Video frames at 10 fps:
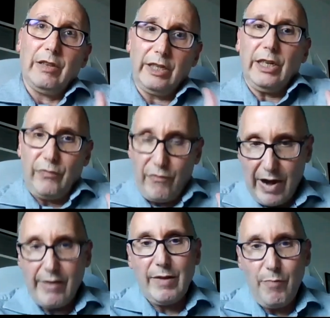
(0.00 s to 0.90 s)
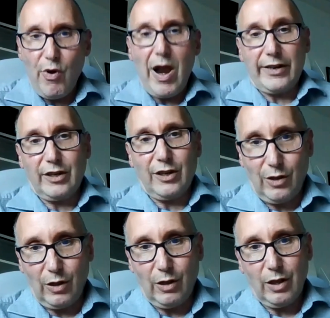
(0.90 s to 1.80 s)
is very
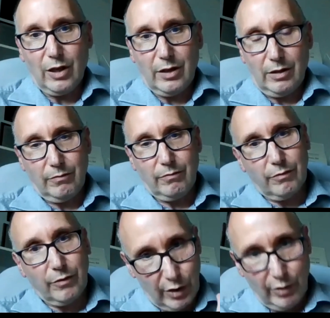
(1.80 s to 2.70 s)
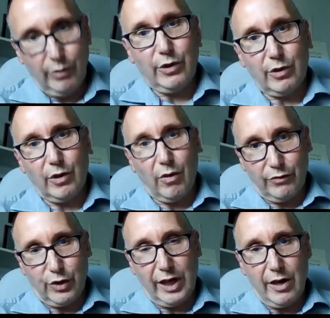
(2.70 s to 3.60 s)
practical use of
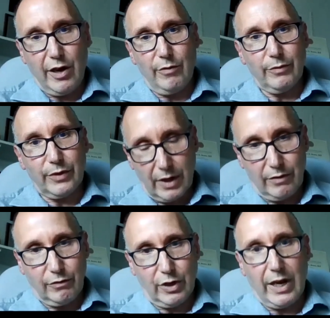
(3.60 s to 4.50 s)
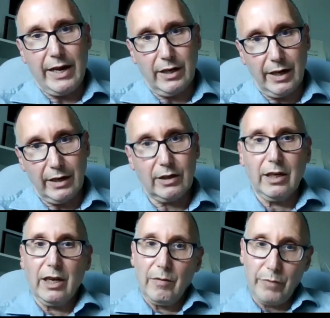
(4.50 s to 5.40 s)
genomes and genetics,
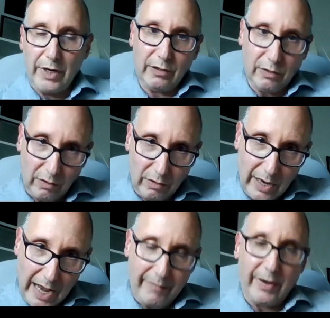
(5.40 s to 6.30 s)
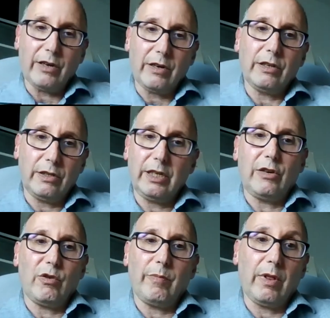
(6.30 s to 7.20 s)
but is having
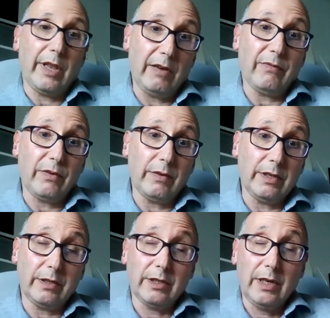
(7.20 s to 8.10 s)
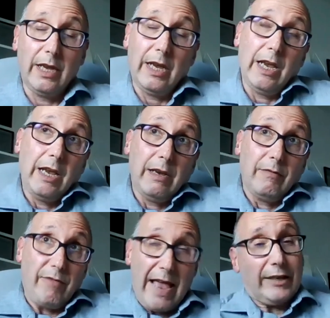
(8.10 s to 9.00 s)
considerable influence.
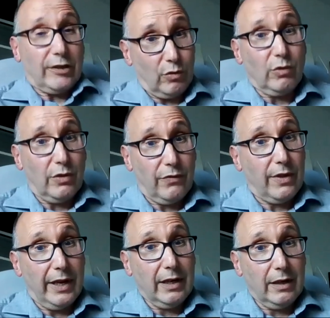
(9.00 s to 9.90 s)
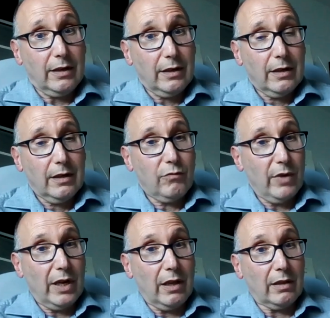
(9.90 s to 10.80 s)
That sort of thing
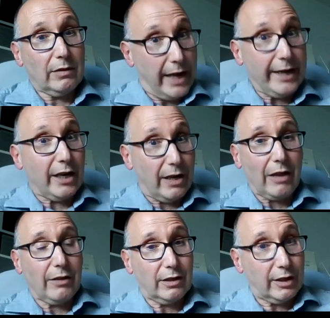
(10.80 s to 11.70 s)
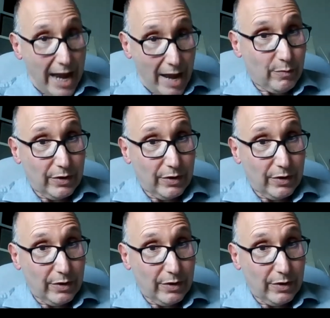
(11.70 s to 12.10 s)
will take another step,